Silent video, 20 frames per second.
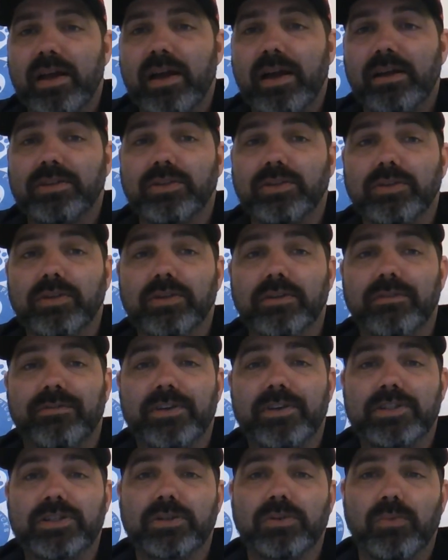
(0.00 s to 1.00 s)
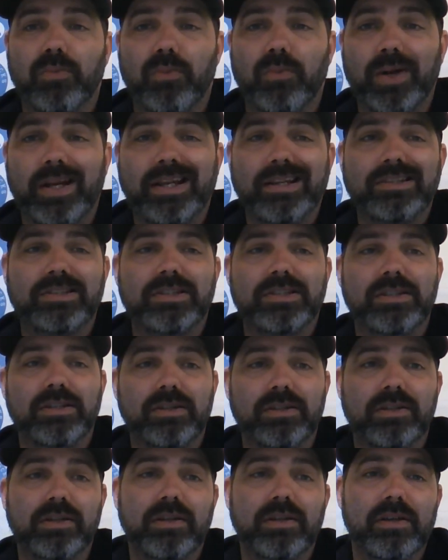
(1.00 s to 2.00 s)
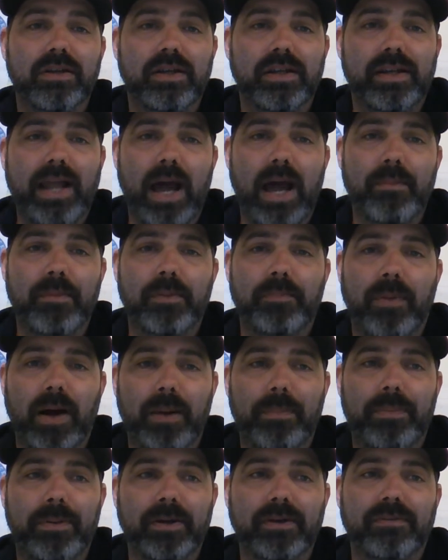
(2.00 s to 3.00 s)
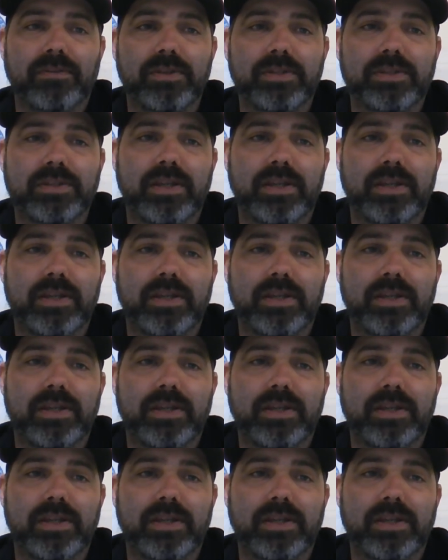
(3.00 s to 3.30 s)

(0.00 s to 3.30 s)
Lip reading: So your official Ricketts Diamond Paw pick for this